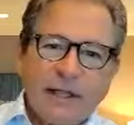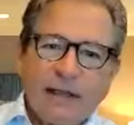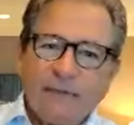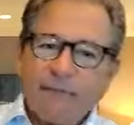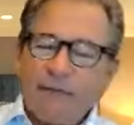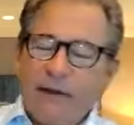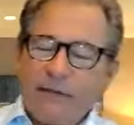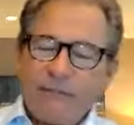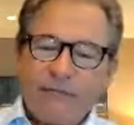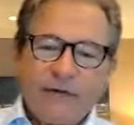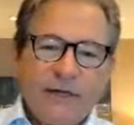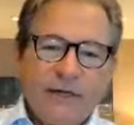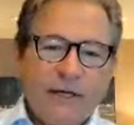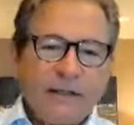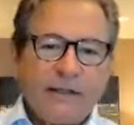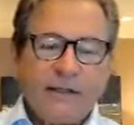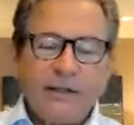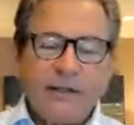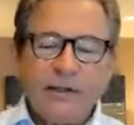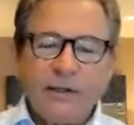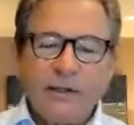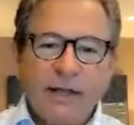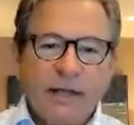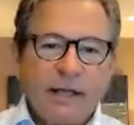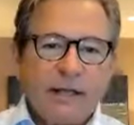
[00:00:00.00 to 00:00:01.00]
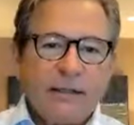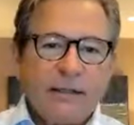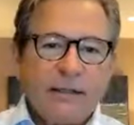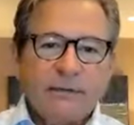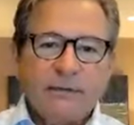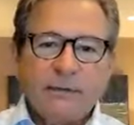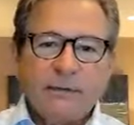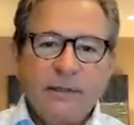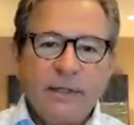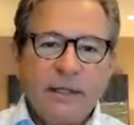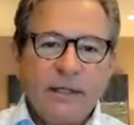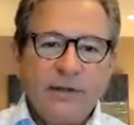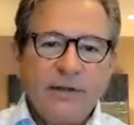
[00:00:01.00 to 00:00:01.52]
I ever have to get good at.
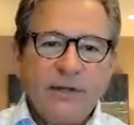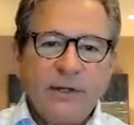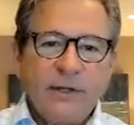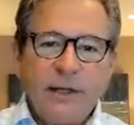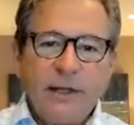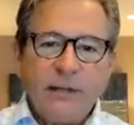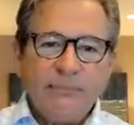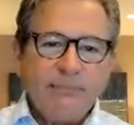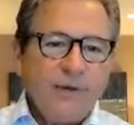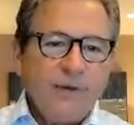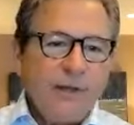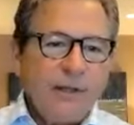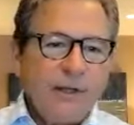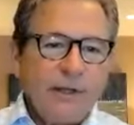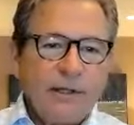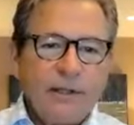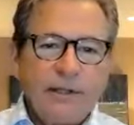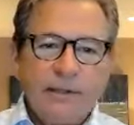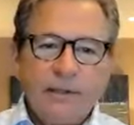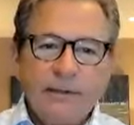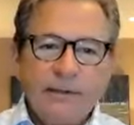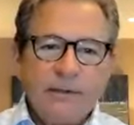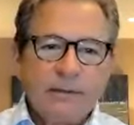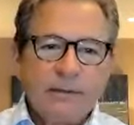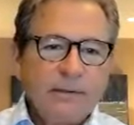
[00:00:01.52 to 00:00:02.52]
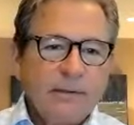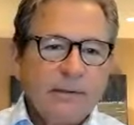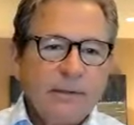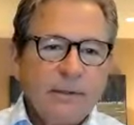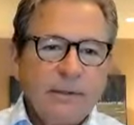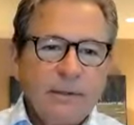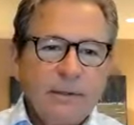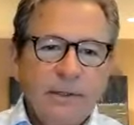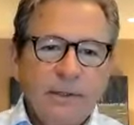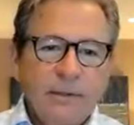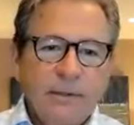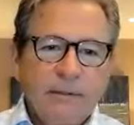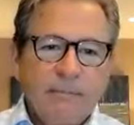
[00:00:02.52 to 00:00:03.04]
And then I'm done.
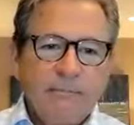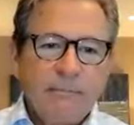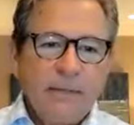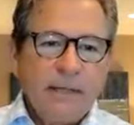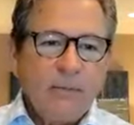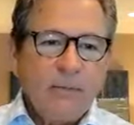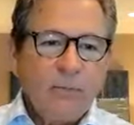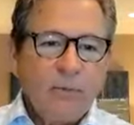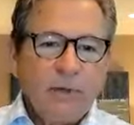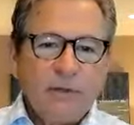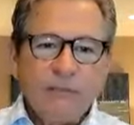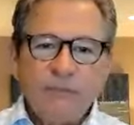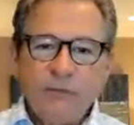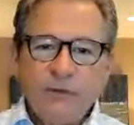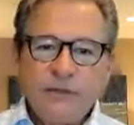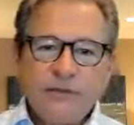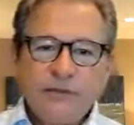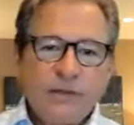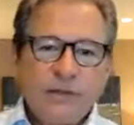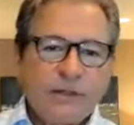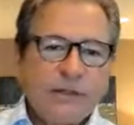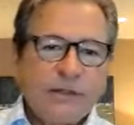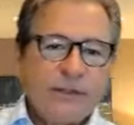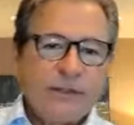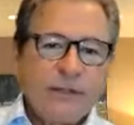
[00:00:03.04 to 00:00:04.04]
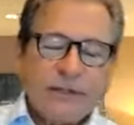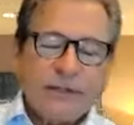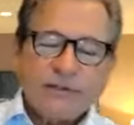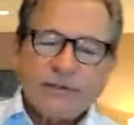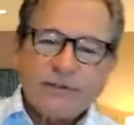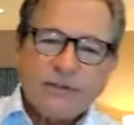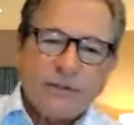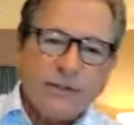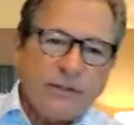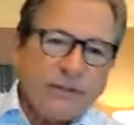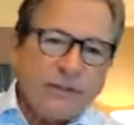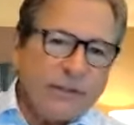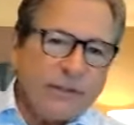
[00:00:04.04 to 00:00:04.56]
Man, what if we took it that
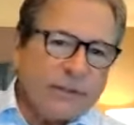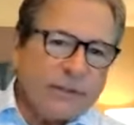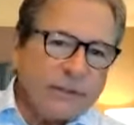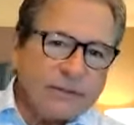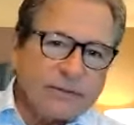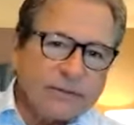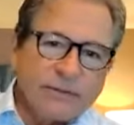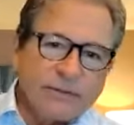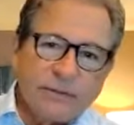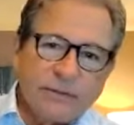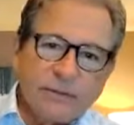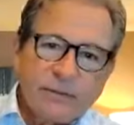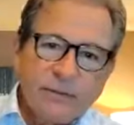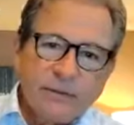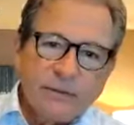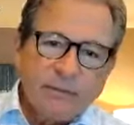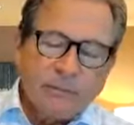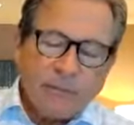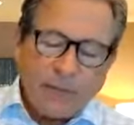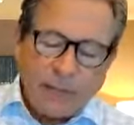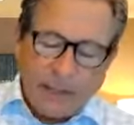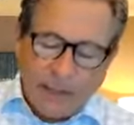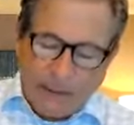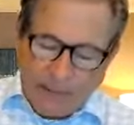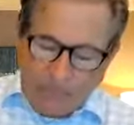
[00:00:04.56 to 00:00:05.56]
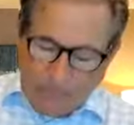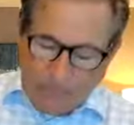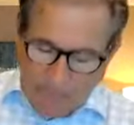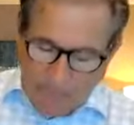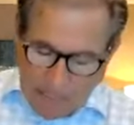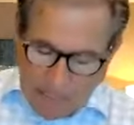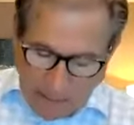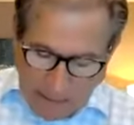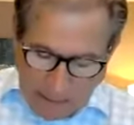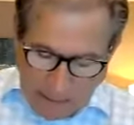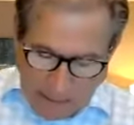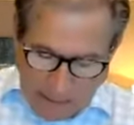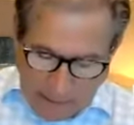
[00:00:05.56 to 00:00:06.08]
serious, right?
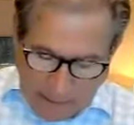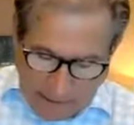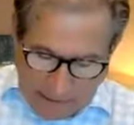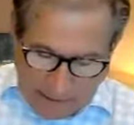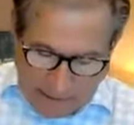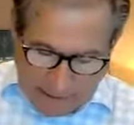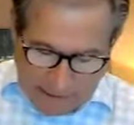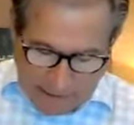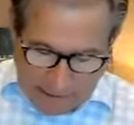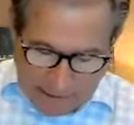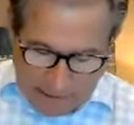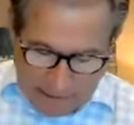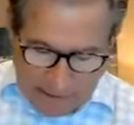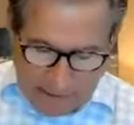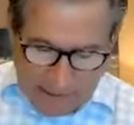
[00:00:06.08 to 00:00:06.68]
And